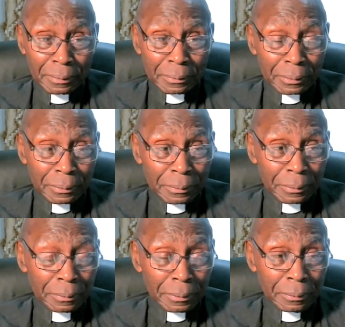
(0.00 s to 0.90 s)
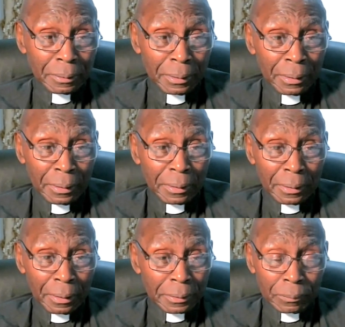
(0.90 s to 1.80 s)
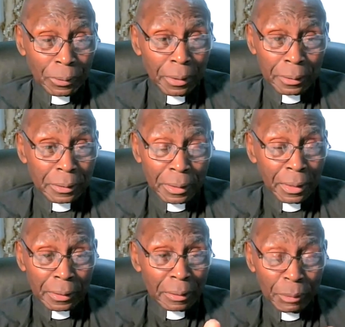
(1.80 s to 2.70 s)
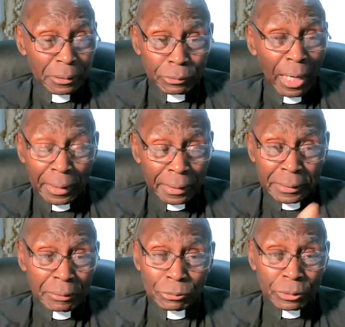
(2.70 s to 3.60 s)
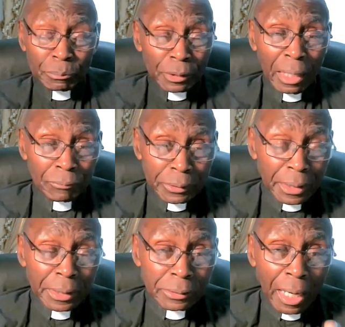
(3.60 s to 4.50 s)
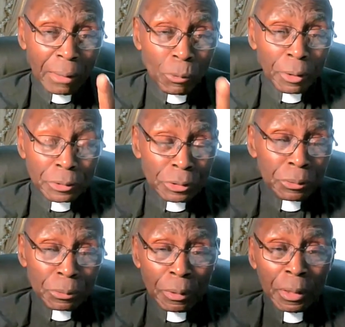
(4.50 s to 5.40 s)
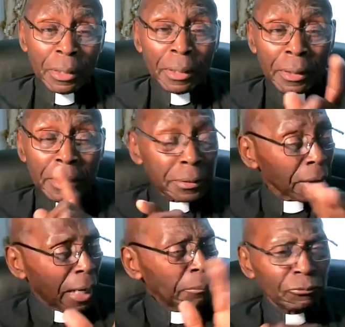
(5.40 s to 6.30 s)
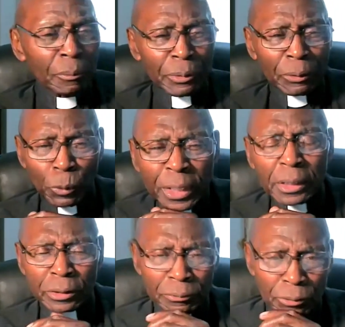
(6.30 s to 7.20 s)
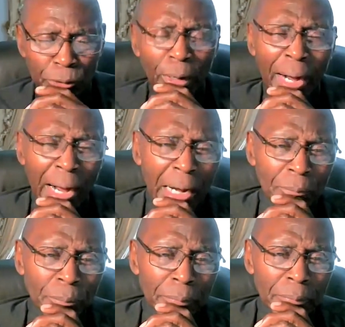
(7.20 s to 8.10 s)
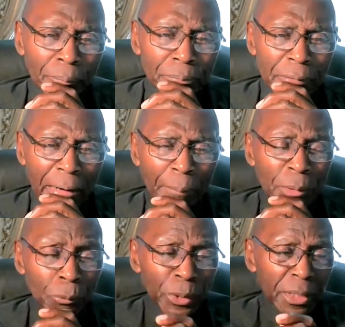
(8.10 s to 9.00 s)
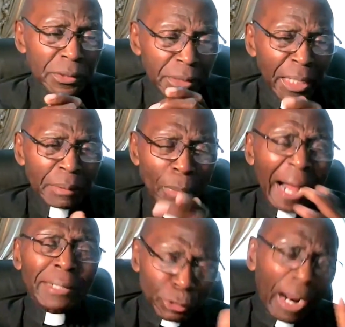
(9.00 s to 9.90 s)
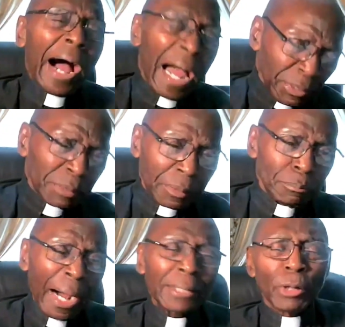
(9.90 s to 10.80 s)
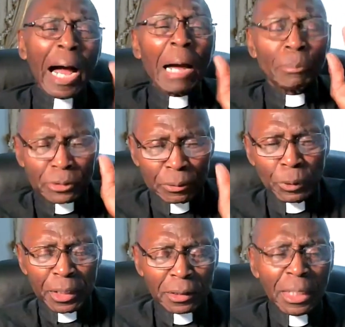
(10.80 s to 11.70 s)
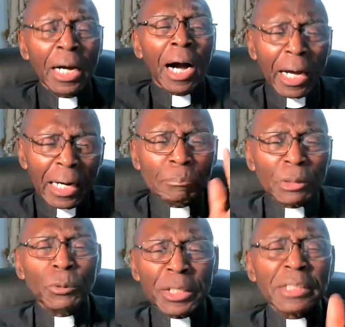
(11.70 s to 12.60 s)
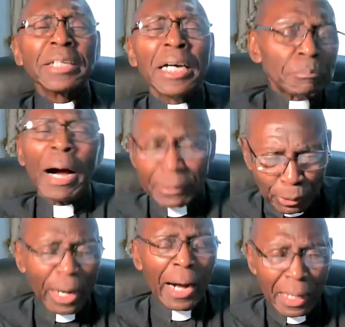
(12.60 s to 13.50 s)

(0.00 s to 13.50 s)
you, you, you, in other words, let me try to give you some confidence. I want you. He said, I'm from the weakest of the tribe. I'm the weakest in my tribe, even. My tribe is the weakest, and I'm the weakest in my tribe.